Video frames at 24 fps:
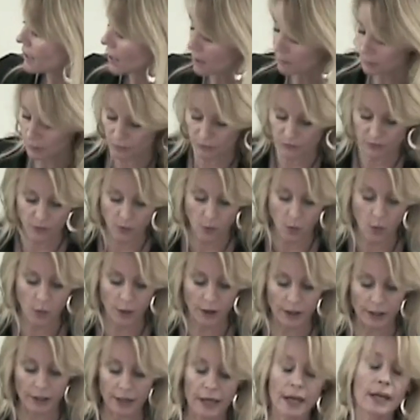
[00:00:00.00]
number
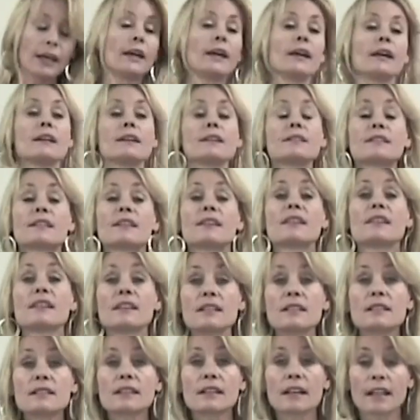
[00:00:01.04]
4. It is in
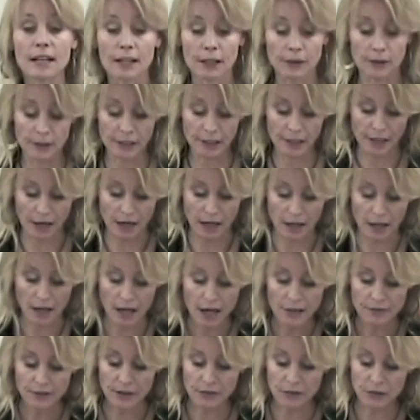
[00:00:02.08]
this area
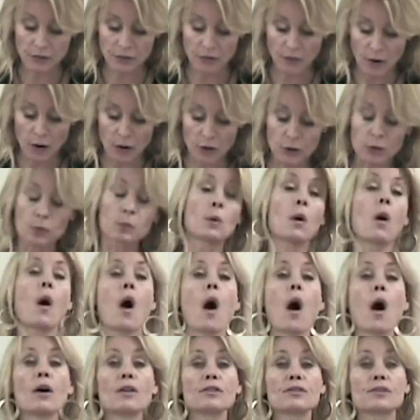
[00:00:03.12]
that the voter will
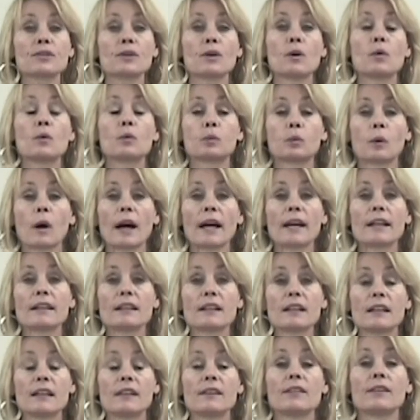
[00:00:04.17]
also
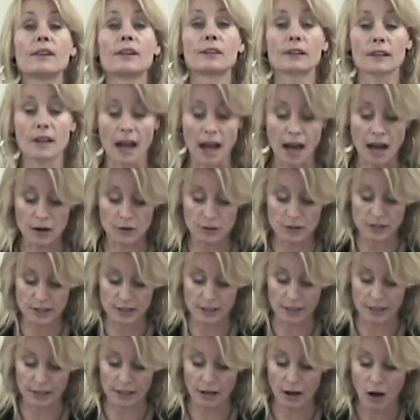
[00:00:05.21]
write in their
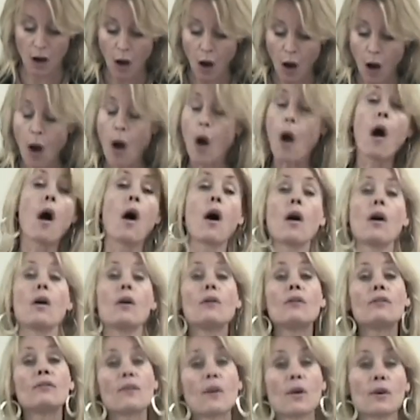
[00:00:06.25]
county.
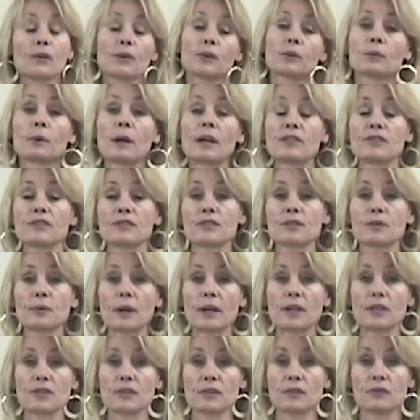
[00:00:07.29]
All voter
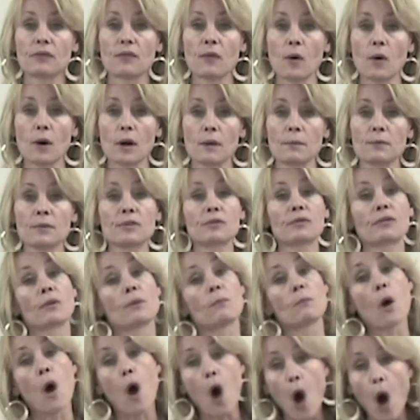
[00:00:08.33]
registration forms
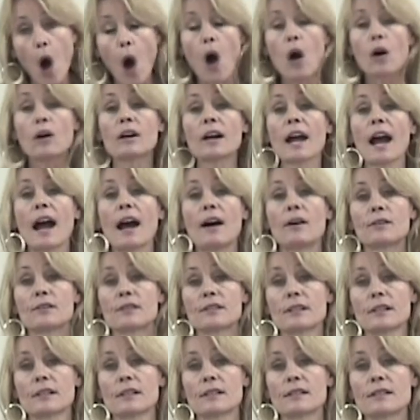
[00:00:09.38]
from all
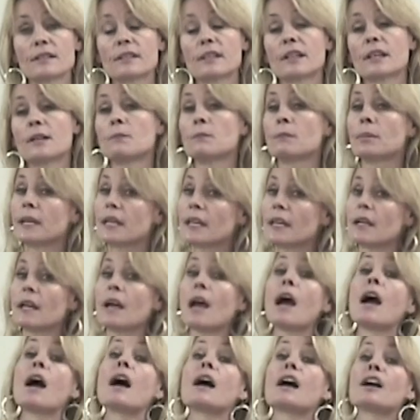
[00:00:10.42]
counties can
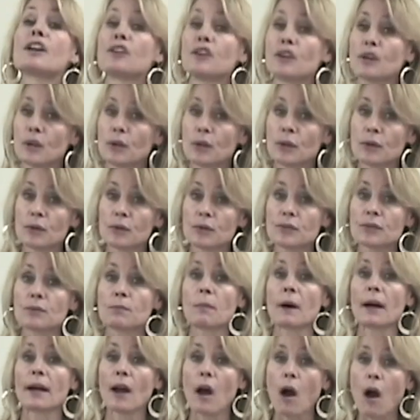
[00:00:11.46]
be
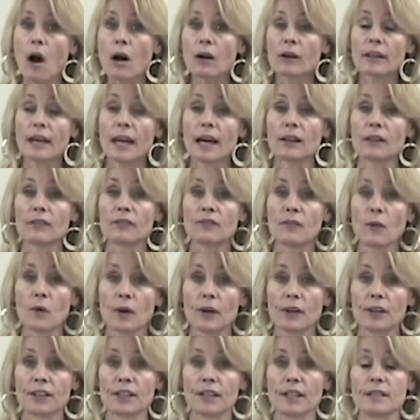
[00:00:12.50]
used by all
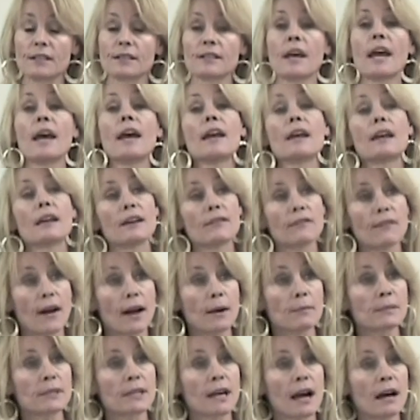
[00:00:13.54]
Californians. If
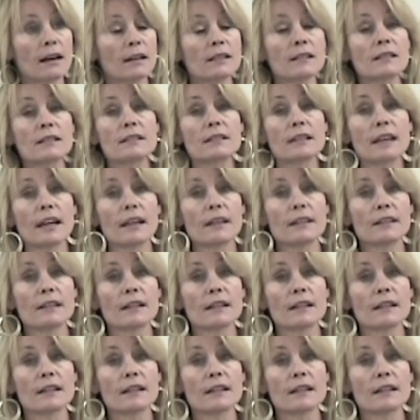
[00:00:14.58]
I'm down in San